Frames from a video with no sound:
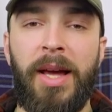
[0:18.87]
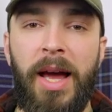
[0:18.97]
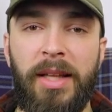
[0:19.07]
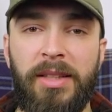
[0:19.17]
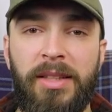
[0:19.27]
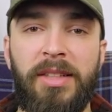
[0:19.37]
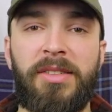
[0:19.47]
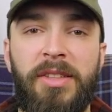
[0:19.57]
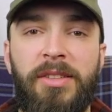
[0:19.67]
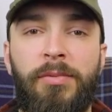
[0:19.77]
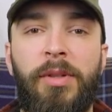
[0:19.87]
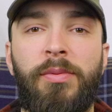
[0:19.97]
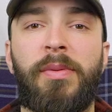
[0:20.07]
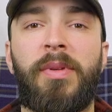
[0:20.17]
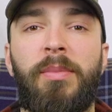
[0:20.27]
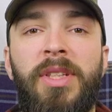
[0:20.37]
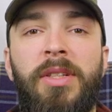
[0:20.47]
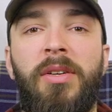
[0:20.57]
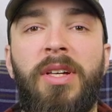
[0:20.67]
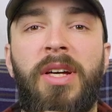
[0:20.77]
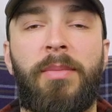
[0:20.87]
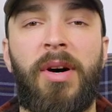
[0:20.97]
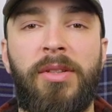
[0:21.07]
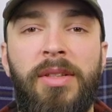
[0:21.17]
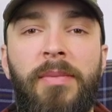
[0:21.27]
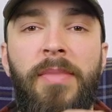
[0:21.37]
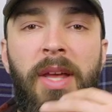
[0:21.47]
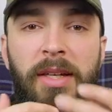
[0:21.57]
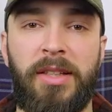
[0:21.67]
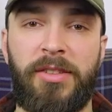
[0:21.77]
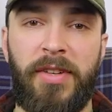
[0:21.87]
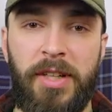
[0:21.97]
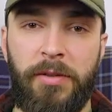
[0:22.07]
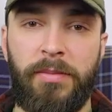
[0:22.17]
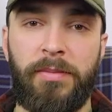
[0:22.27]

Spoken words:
And this is what we will be talking about in this video.